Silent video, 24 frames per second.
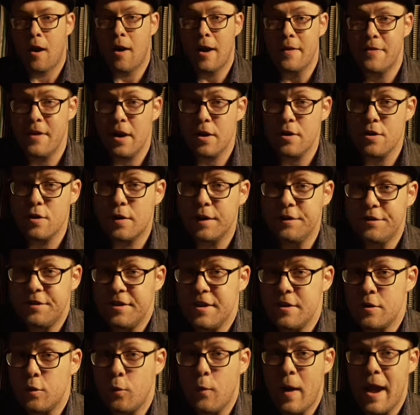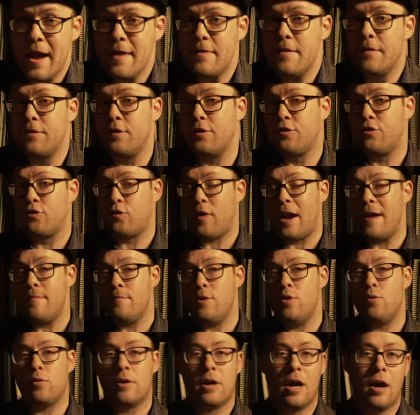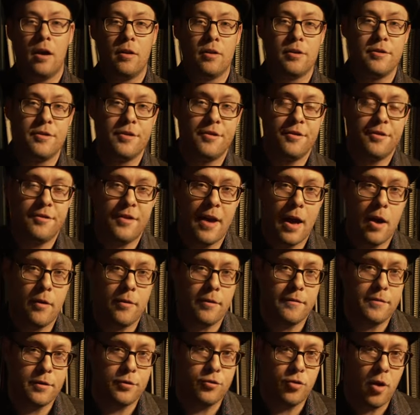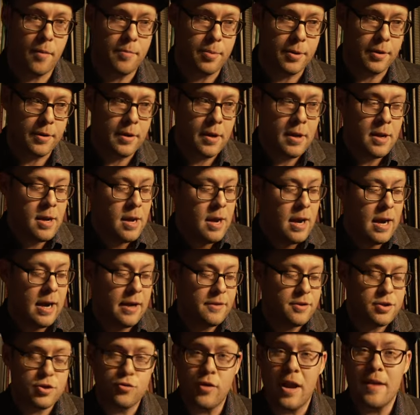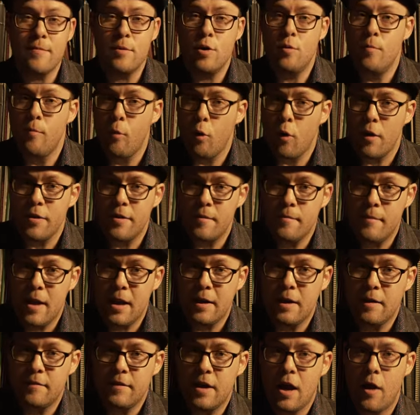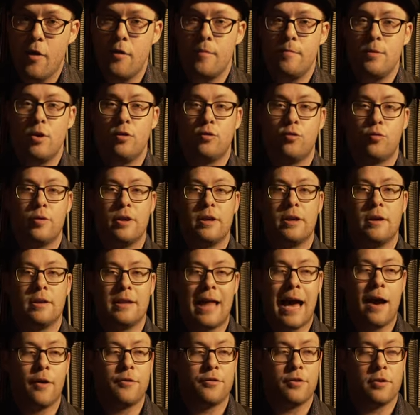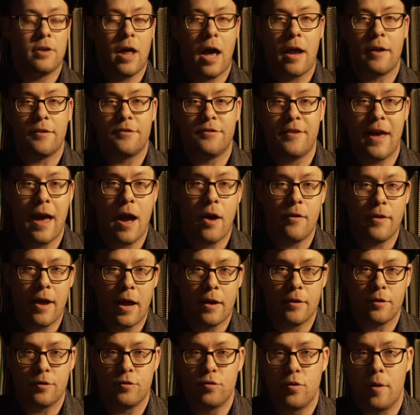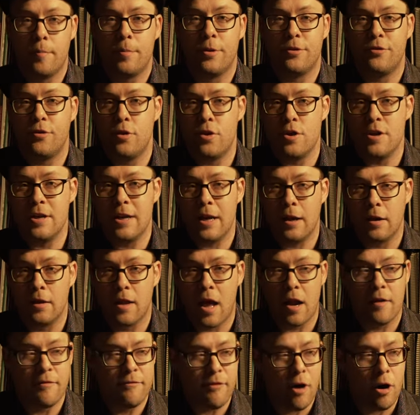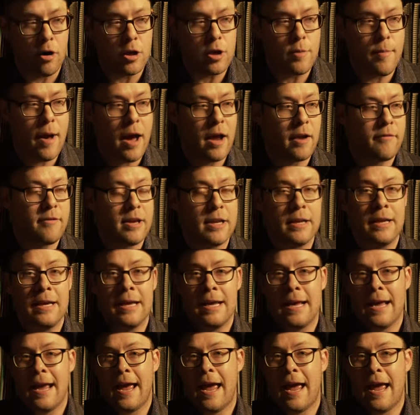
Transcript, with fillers: All right, there you can see the way that the straight mute colors the sound of the trumpet. Uh, the straight mute, more than many of the other mutes, really allows a lot of sound out of the trumpet, so you can get a lot of volume out of it.